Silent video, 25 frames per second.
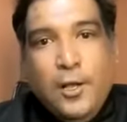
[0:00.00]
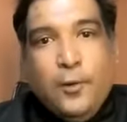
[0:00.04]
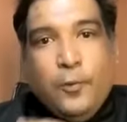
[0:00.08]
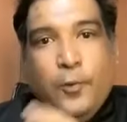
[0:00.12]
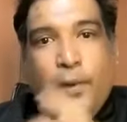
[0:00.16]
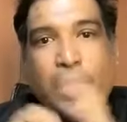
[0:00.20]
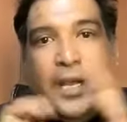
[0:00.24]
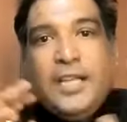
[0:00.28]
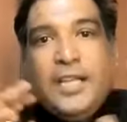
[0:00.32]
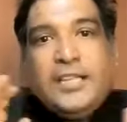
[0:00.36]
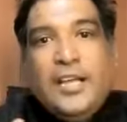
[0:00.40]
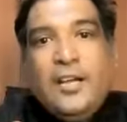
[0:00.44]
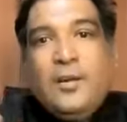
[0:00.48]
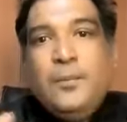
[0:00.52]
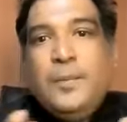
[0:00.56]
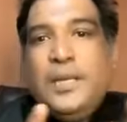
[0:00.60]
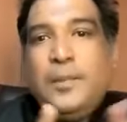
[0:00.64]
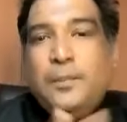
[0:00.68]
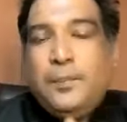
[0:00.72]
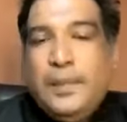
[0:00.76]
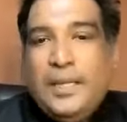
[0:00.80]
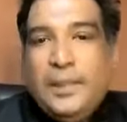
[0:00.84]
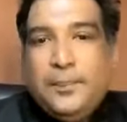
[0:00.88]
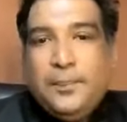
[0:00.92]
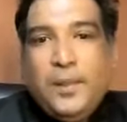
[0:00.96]
where there'll be
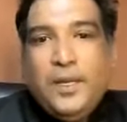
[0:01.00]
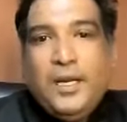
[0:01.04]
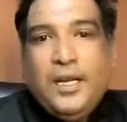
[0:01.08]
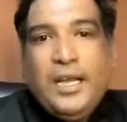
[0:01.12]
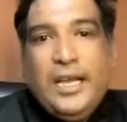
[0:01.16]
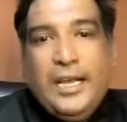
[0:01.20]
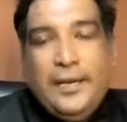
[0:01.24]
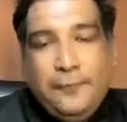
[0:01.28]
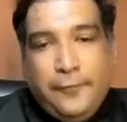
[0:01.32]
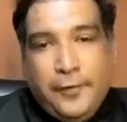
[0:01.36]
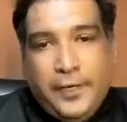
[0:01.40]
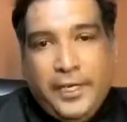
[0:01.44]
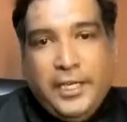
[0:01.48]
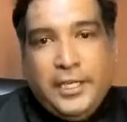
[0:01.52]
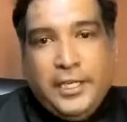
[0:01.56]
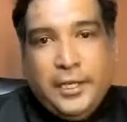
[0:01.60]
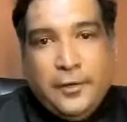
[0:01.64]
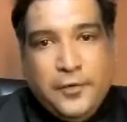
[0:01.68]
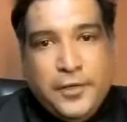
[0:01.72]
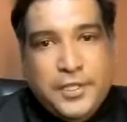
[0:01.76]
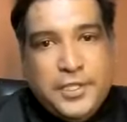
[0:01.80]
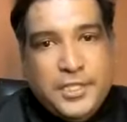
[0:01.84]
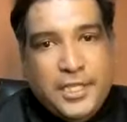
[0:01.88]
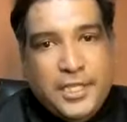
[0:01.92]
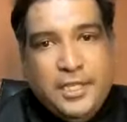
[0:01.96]
people every
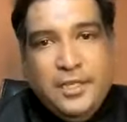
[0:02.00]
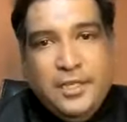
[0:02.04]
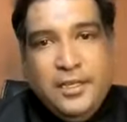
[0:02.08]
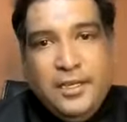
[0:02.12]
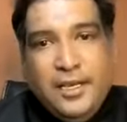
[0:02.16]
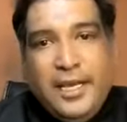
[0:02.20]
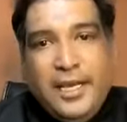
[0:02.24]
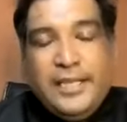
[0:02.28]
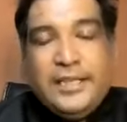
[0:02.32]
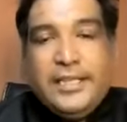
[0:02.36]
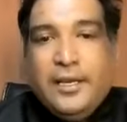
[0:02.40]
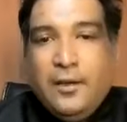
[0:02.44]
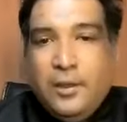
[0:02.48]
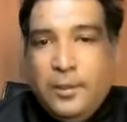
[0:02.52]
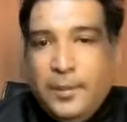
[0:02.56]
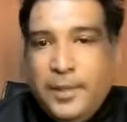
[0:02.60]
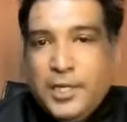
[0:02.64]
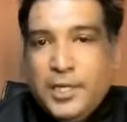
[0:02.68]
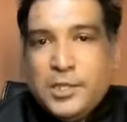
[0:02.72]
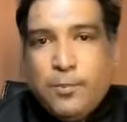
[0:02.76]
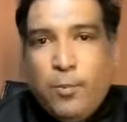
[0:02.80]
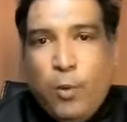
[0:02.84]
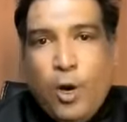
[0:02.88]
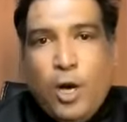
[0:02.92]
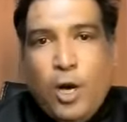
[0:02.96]
division, and there'll be a
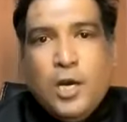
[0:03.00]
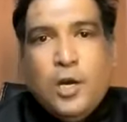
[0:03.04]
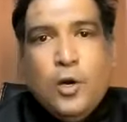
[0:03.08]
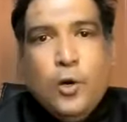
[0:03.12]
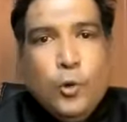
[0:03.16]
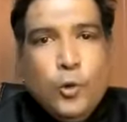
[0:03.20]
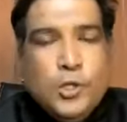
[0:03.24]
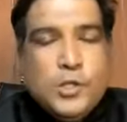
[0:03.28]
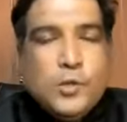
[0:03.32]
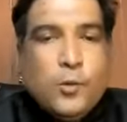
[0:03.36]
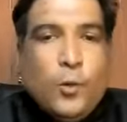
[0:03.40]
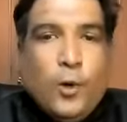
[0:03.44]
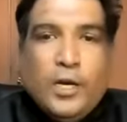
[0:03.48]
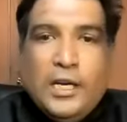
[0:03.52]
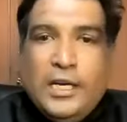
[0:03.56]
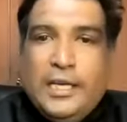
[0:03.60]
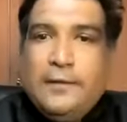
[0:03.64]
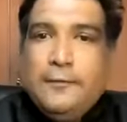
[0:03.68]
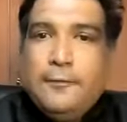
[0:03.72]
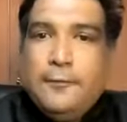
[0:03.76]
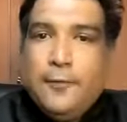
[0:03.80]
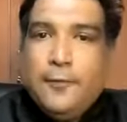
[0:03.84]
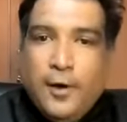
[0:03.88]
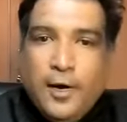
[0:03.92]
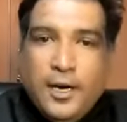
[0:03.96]
spoke whose
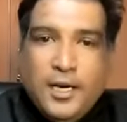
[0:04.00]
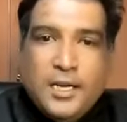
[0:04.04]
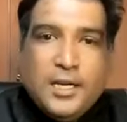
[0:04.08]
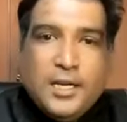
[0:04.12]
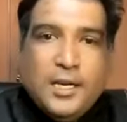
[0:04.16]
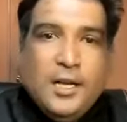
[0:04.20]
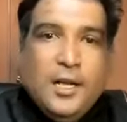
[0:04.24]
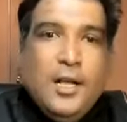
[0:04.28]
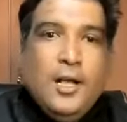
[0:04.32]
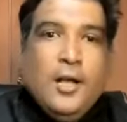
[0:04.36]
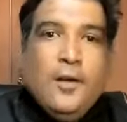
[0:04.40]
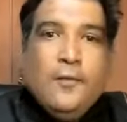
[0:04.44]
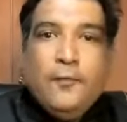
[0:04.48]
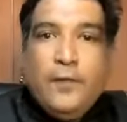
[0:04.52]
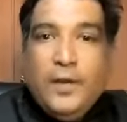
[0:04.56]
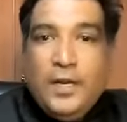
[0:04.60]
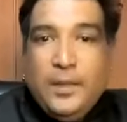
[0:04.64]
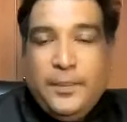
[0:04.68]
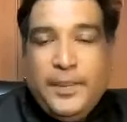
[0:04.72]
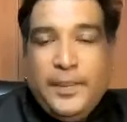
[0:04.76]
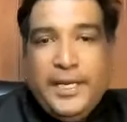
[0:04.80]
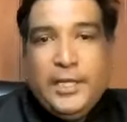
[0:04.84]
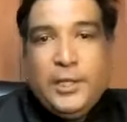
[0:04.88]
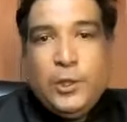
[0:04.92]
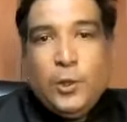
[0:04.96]
only work
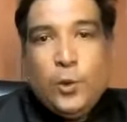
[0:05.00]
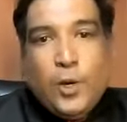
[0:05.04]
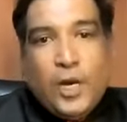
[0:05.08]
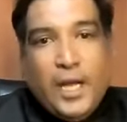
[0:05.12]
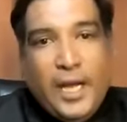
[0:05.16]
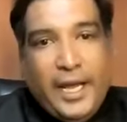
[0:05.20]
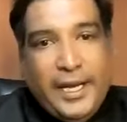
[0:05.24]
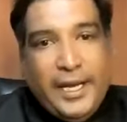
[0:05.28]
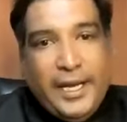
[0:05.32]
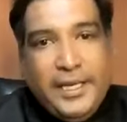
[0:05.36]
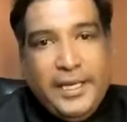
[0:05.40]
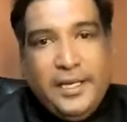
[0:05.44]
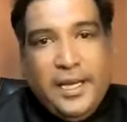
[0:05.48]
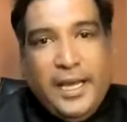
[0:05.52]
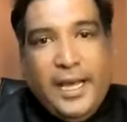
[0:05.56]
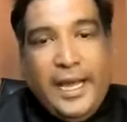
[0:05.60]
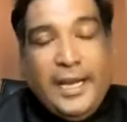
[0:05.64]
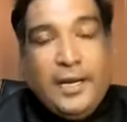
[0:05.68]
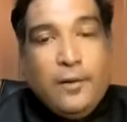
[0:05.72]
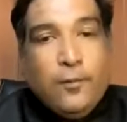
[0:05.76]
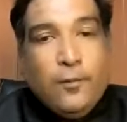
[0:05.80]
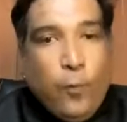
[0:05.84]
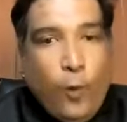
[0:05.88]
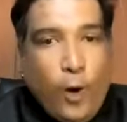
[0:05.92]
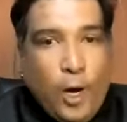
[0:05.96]
will be to guide
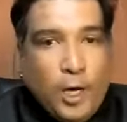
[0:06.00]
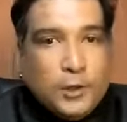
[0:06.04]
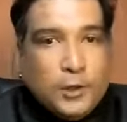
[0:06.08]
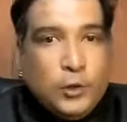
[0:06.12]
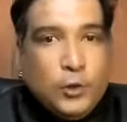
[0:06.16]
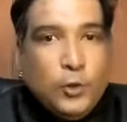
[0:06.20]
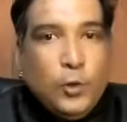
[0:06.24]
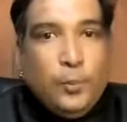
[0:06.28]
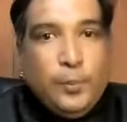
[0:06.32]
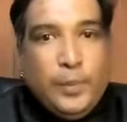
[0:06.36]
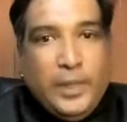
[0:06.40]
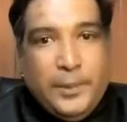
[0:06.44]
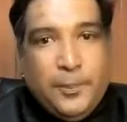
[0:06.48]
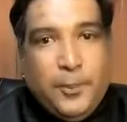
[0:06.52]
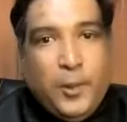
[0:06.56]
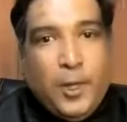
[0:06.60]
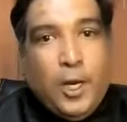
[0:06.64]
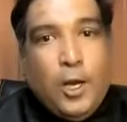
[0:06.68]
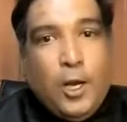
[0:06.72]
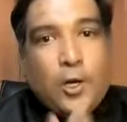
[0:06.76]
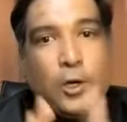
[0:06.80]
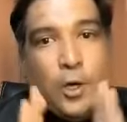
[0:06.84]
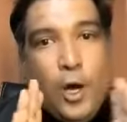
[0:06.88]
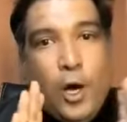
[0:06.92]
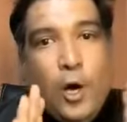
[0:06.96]
and walk through
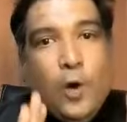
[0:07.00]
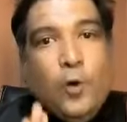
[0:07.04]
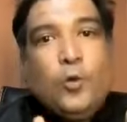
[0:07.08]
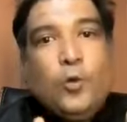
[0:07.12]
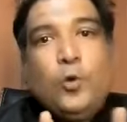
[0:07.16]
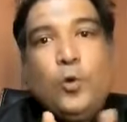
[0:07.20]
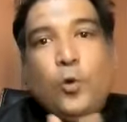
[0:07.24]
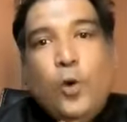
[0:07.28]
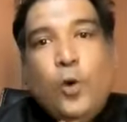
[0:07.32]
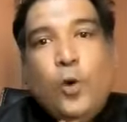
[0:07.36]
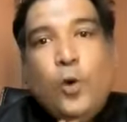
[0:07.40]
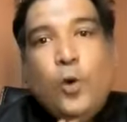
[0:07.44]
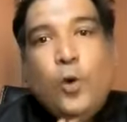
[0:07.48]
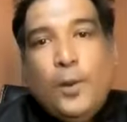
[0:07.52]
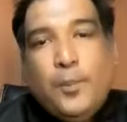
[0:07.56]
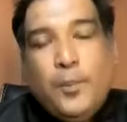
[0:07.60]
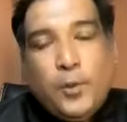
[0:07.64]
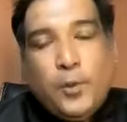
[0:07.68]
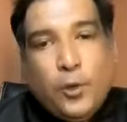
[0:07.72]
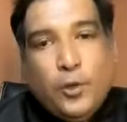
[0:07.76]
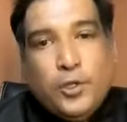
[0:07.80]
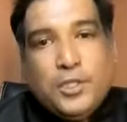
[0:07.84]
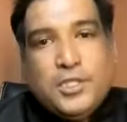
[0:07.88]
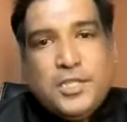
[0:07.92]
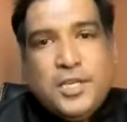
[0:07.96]
people on how to
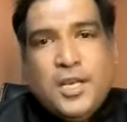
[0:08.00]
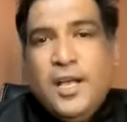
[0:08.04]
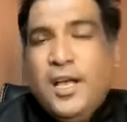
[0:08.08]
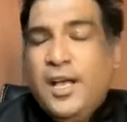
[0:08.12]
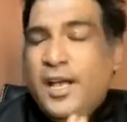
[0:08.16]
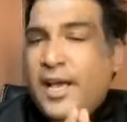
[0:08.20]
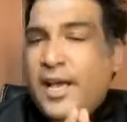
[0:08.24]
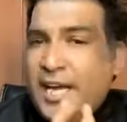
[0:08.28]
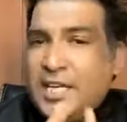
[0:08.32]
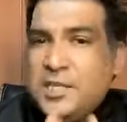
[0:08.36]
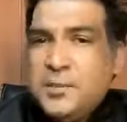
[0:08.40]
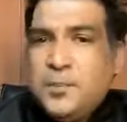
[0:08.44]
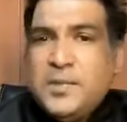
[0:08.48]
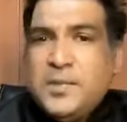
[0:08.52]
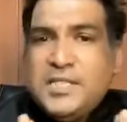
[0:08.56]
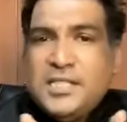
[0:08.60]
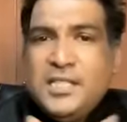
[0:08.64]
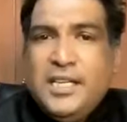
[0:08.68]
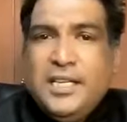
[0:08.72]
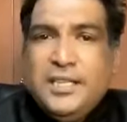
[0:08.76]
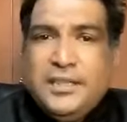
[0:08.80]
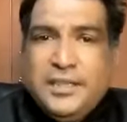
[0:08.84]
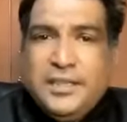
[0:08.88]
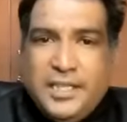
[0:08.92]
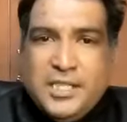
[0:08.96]
approach,
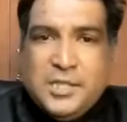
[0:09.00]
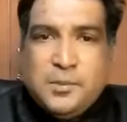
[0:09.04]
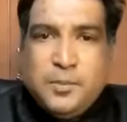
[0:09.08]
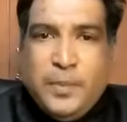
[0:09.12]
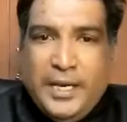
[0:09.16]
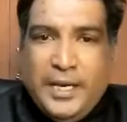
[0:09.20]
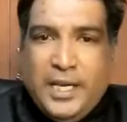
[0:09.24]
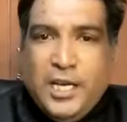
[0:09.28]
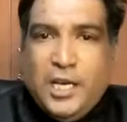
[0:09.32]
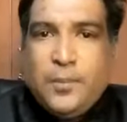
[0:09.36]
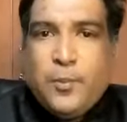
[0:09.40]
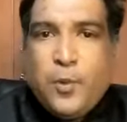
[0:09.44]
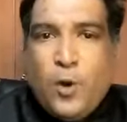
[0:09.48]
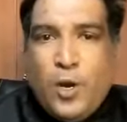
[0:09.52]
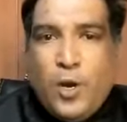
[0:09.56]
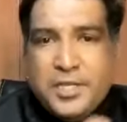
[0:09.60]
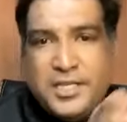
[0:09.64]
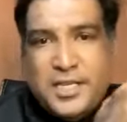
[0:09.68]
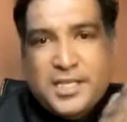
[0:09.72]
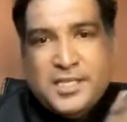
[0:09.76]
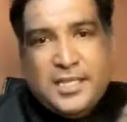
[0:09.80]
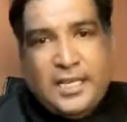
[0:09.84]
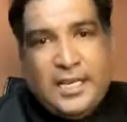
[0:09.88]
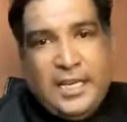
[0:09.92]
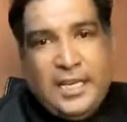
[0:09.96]
especially these bigger
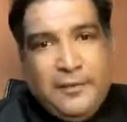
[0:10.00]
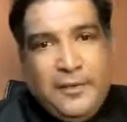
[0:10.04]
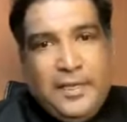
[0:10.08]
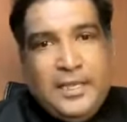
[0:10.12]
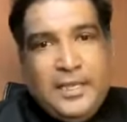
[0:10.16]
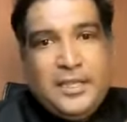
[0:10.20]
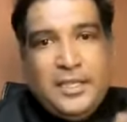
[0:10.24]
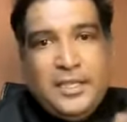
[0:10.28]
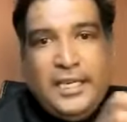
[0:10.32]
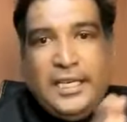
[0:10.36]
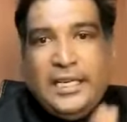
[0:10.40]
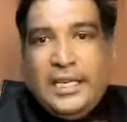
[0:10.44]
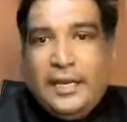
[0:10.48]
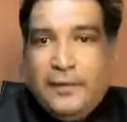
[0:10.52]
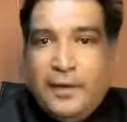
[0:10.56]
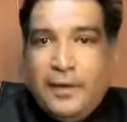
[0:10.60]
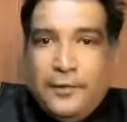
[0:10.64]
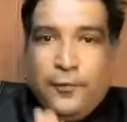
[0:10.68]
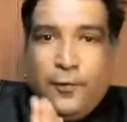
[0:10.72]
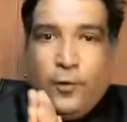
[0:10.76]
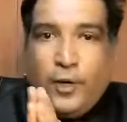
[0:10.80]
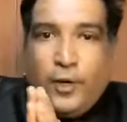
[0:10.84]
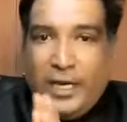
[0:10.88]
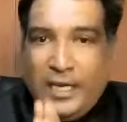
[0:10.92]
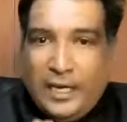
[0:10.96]
projects in level 3, level
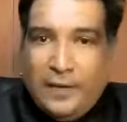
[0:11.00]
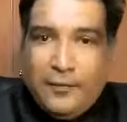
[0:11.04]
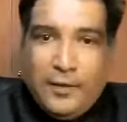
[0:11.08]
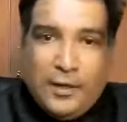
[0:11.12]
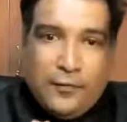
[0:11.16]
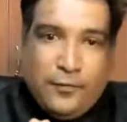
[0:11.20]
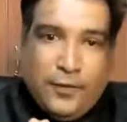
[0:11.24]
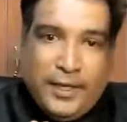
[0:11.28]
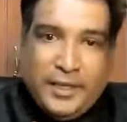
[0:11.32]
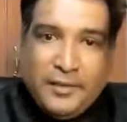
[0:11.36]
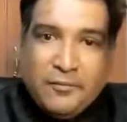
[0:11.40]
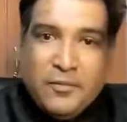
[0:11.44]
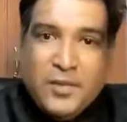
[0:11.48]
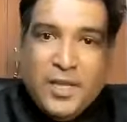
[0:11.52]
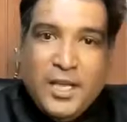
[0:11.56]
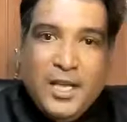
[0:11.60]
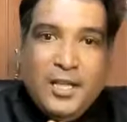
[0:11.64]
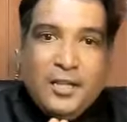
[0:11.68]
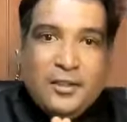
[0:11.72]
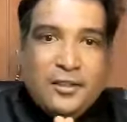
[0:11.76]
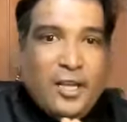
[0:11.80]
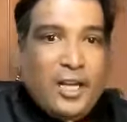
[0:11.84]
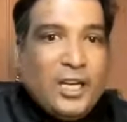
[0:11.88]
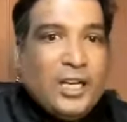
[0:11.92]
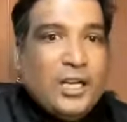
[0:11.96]
4, and level 5.
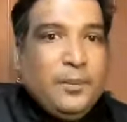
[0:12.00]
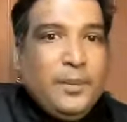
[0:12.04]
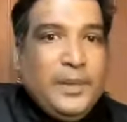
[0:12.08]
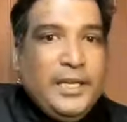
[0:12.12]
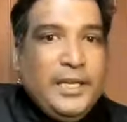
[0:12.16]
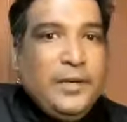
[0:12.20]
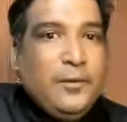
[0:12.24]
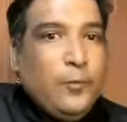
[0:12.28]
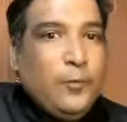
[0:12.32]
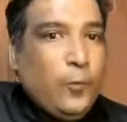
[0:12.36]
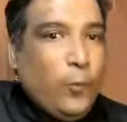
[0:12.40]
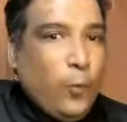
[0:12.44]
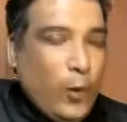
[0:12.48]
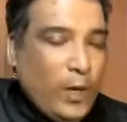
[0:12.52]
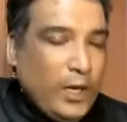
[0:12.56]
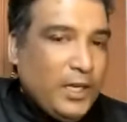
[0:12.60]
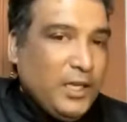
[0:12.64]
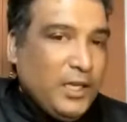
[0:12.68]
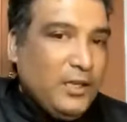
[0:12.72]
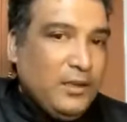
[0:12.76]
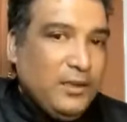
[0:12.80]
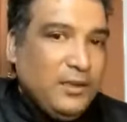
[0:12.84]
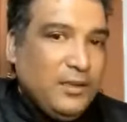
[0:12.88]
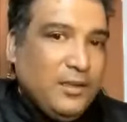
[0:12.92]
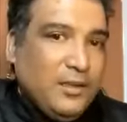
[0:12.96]
That will be
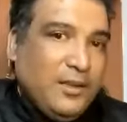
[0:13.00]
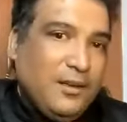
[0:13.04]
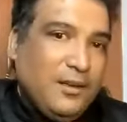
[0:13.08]
one